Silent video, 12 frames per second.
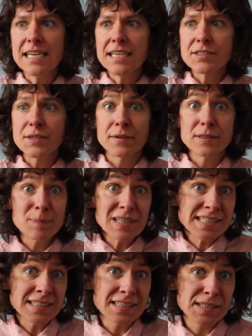So I was
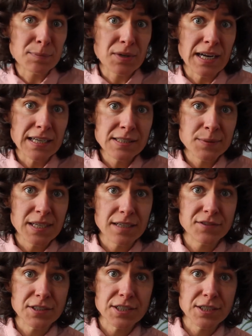pleasantly surprised when
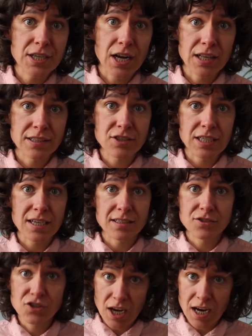after college I got
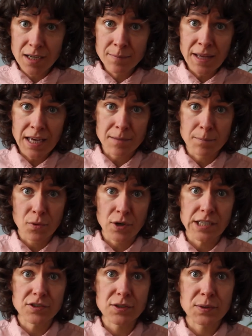a job at a
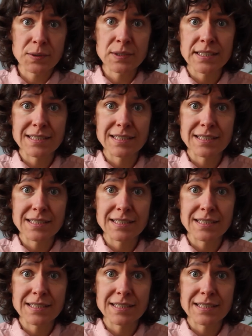boarding school,